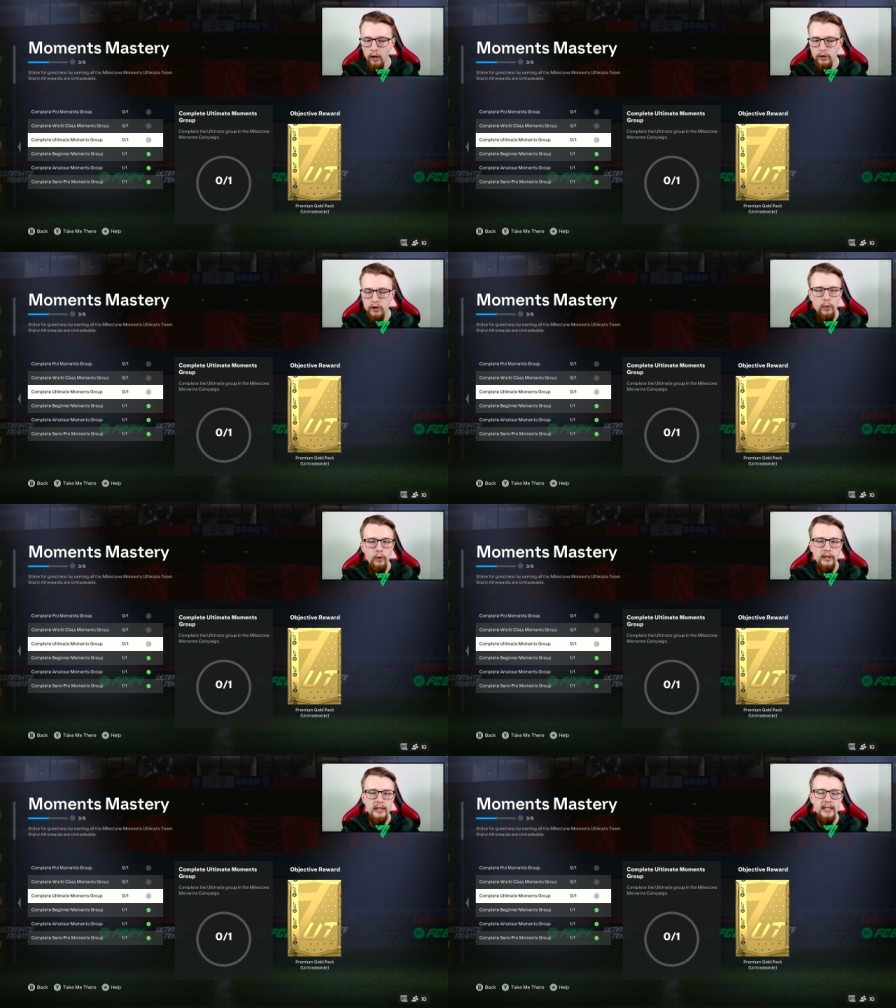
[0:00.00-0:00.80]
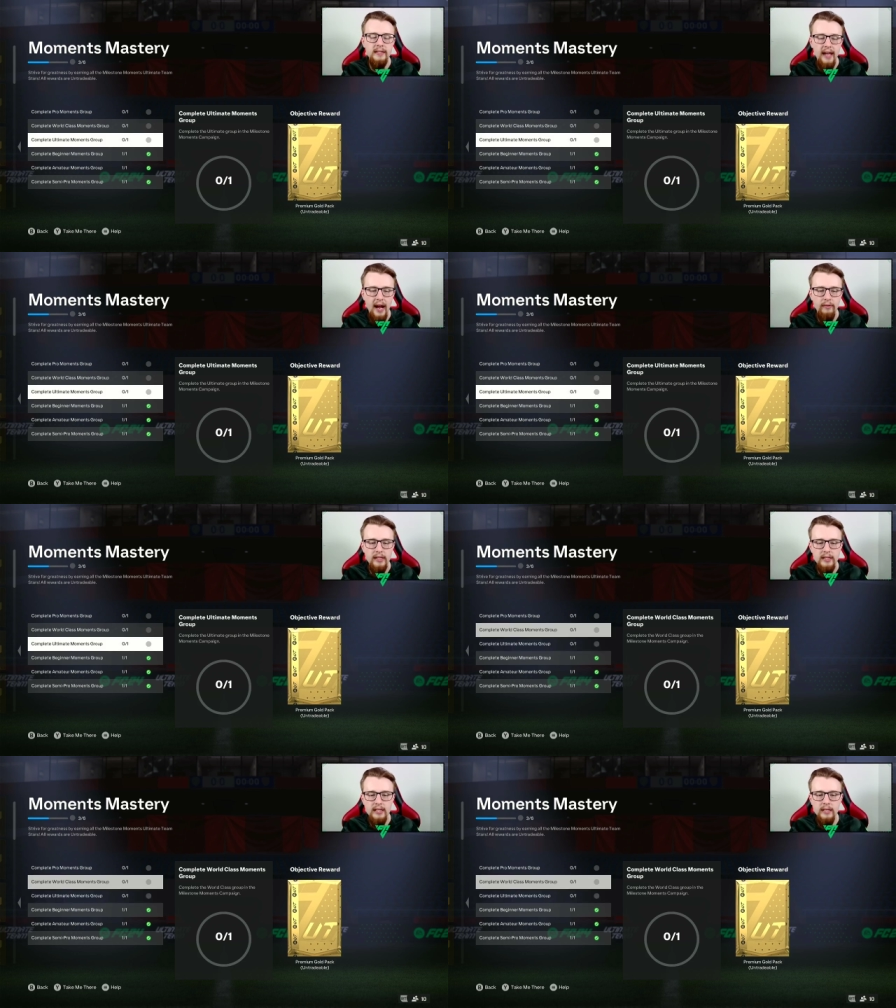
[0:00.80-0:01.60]
to do. All you need is high-rated
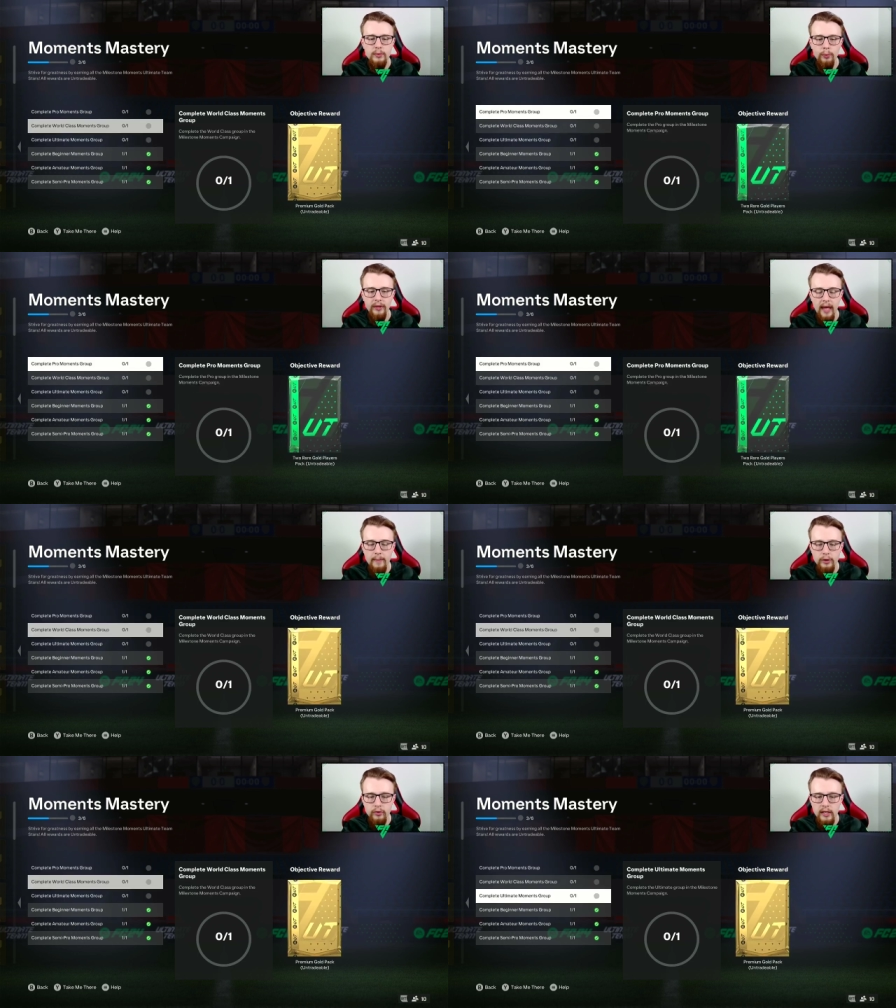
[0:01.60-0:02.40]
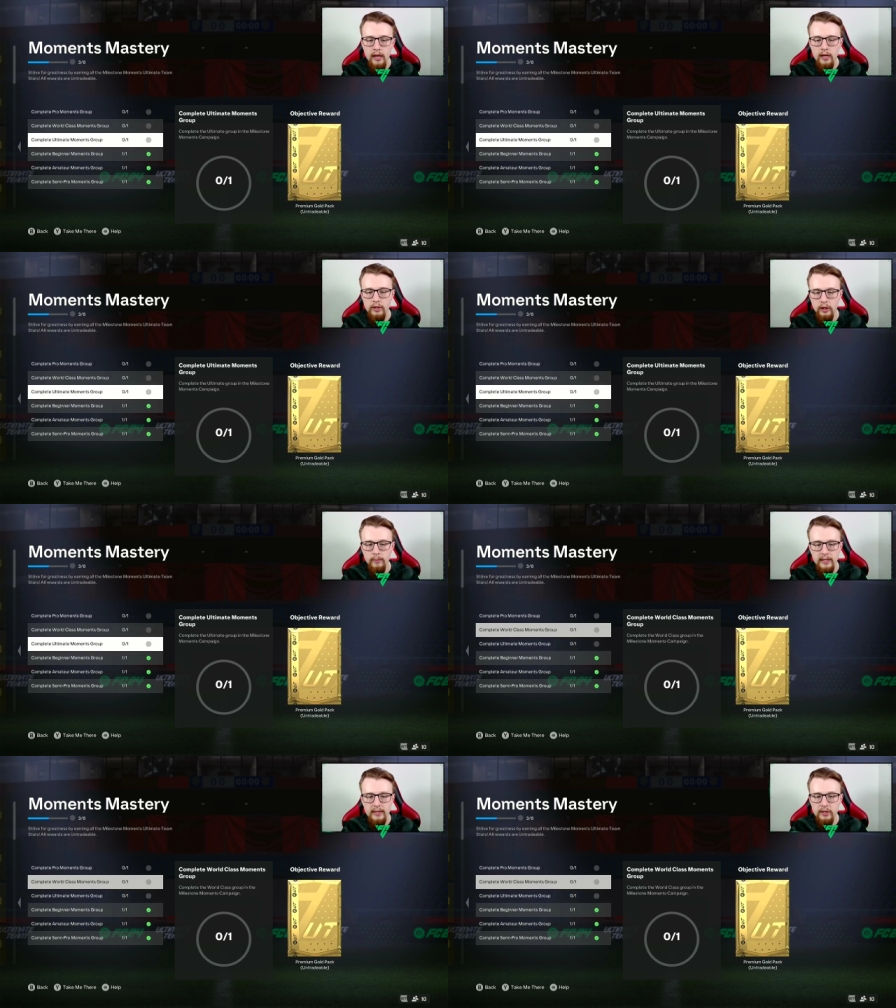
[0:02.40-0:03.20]
teams with chemistry to
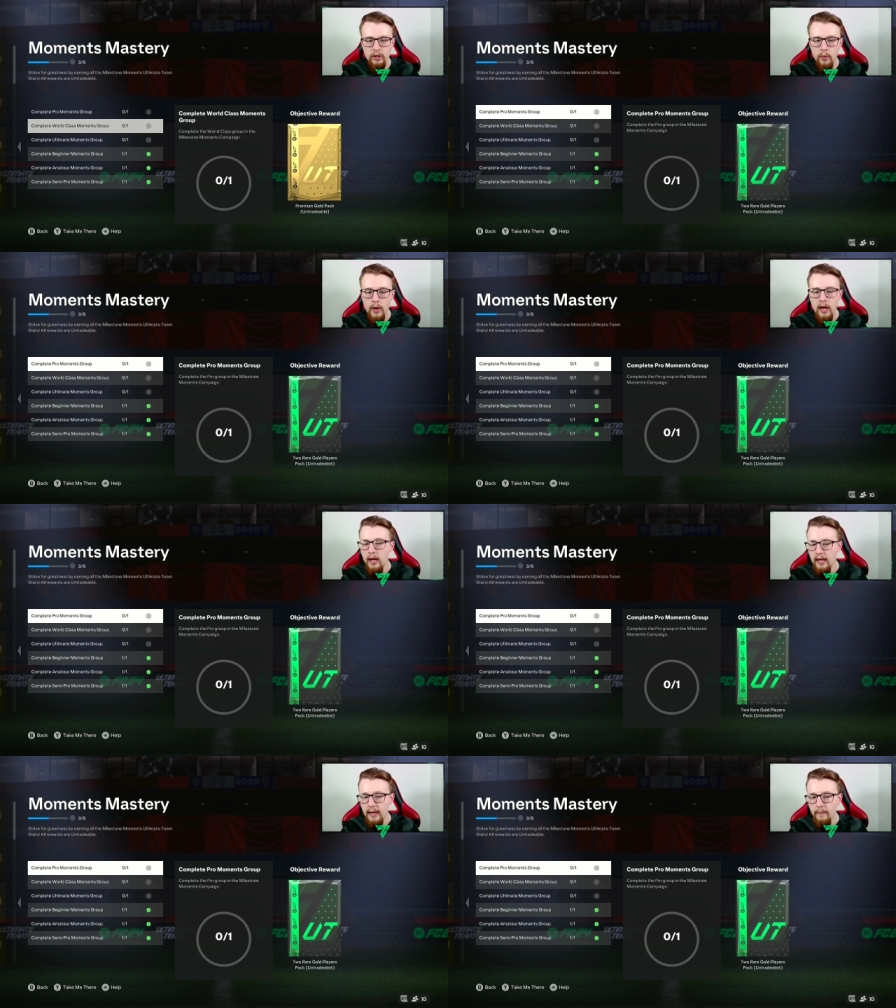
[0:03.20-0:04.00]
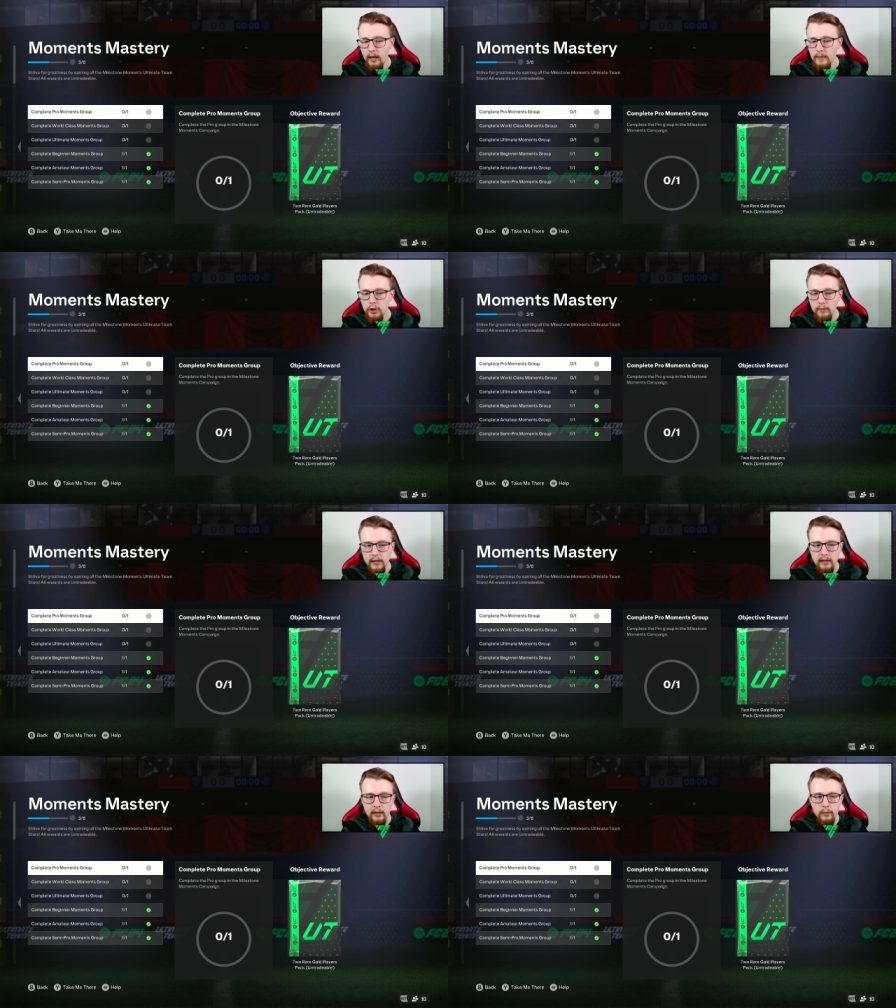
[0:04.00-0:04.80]
complete this. So it might be
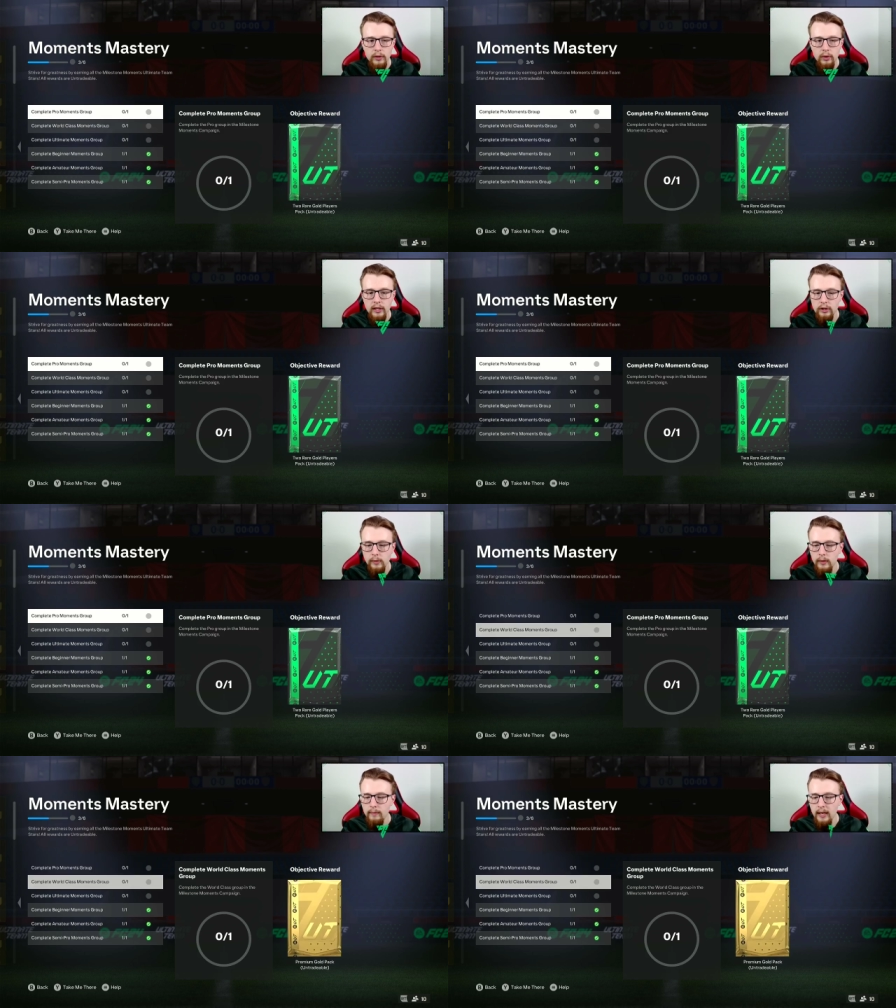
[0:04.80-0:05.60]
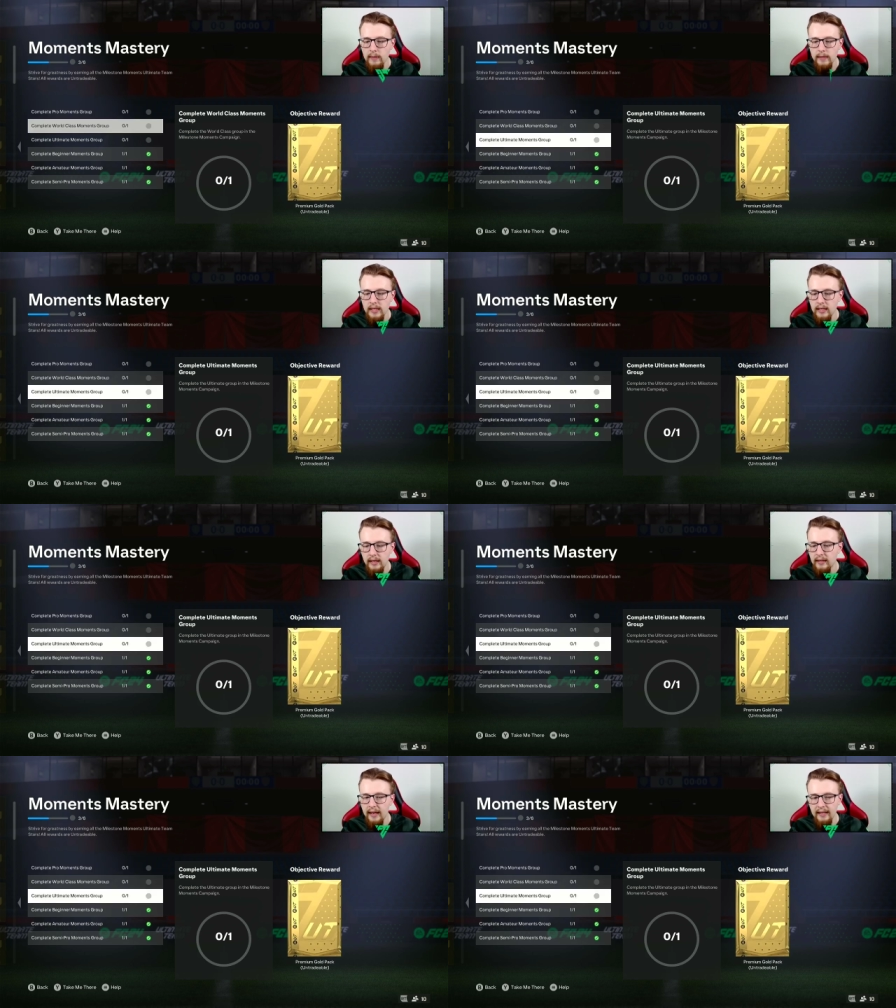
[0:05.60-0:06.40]
something that we look at doing maybe in
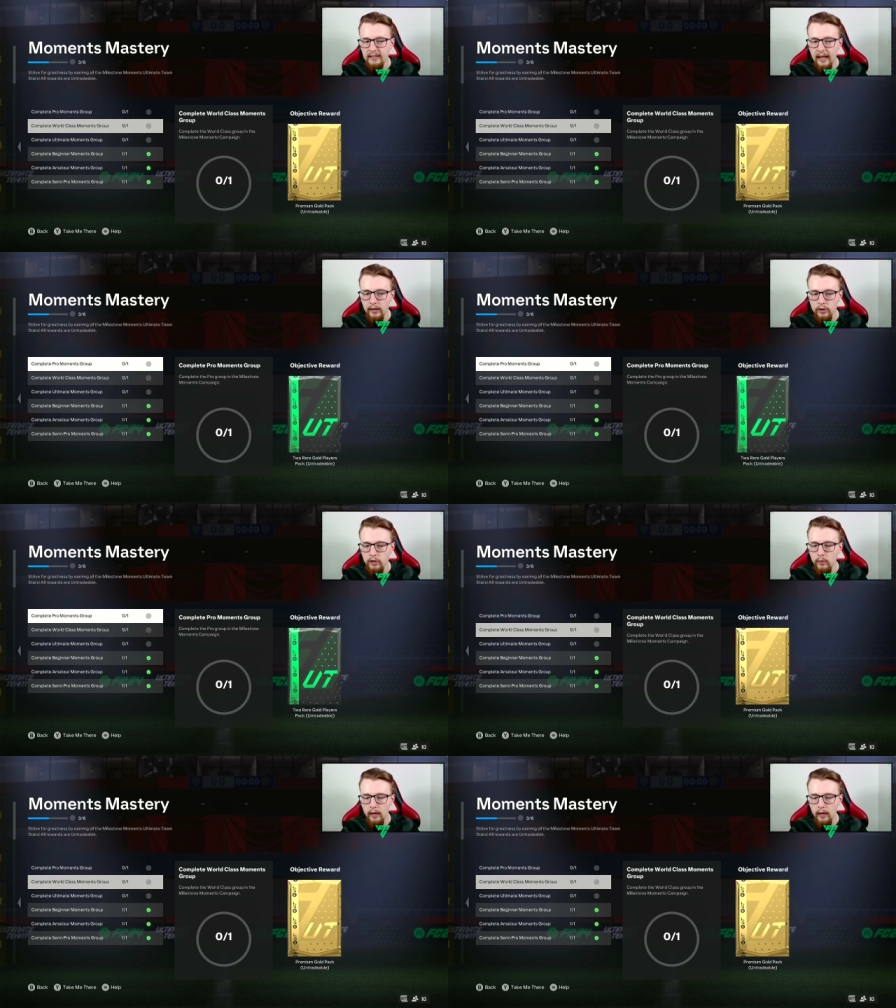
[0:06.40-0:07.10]
the next day or two.